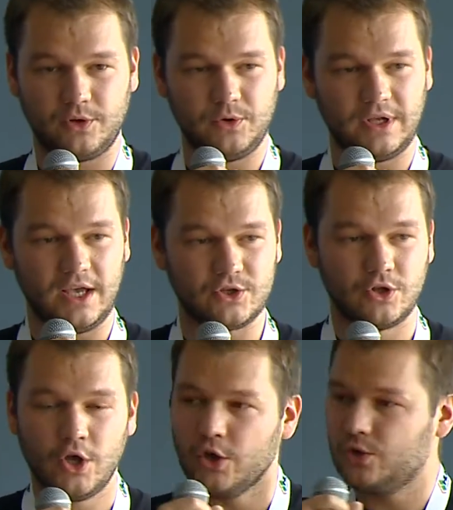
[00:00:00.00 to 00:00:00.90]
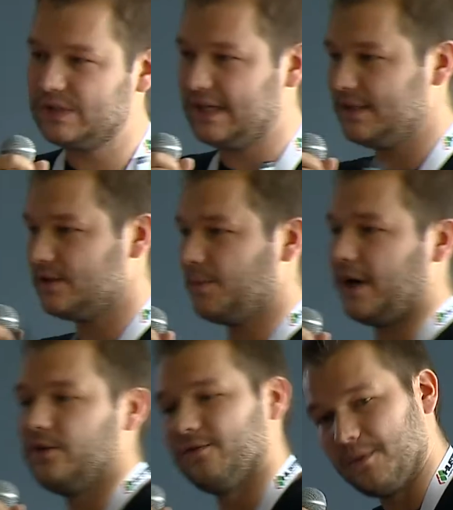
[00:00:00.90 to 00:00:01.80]
communication. You send some
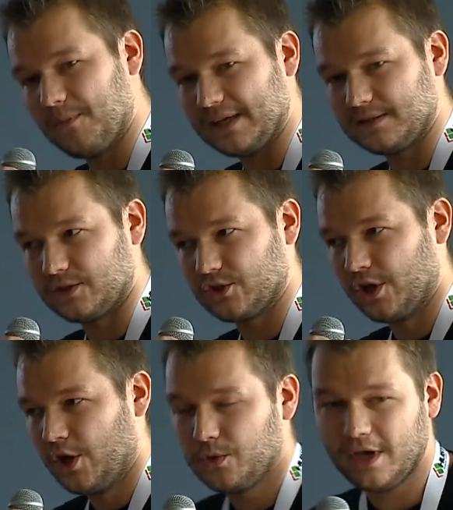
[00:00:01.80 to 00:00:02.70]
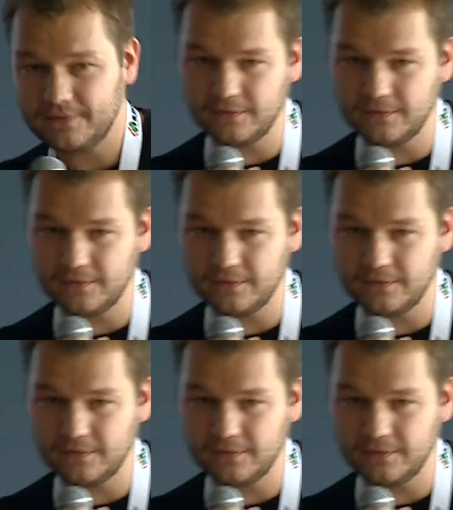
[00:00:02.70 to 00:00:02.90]
kind of the message. You have